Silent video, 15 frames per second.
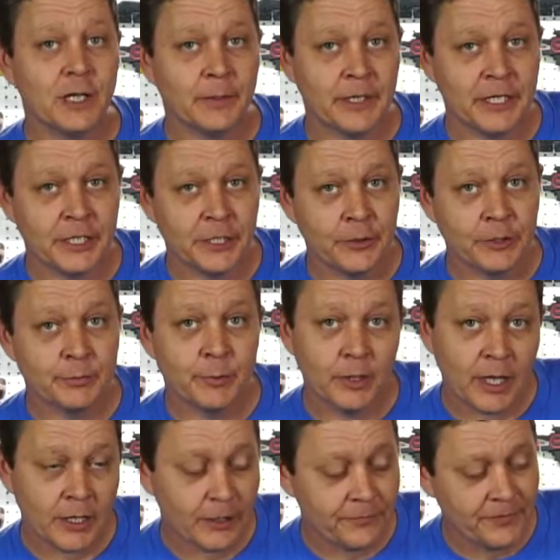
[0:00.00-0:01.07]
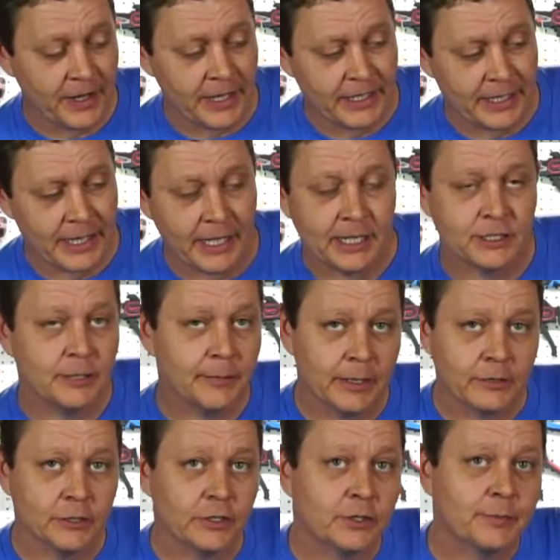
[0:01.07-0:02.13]
thing we need to do is pull out our fan cage and
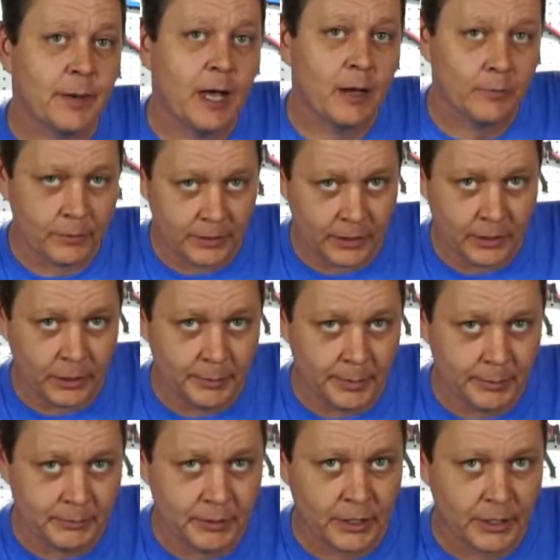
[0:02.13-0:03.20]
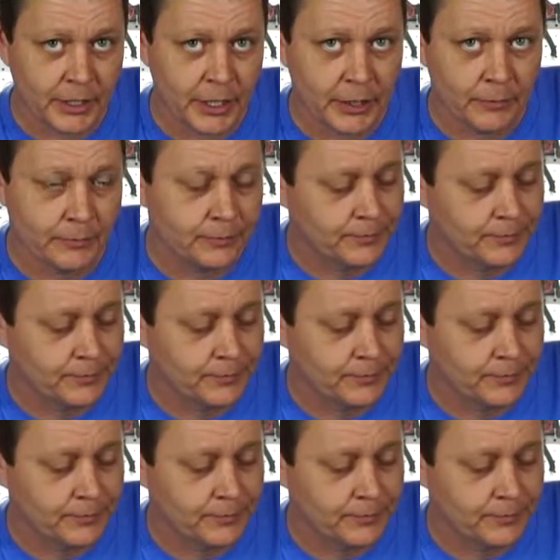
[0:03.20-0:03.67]
measure the spot where the aluminum is going to go.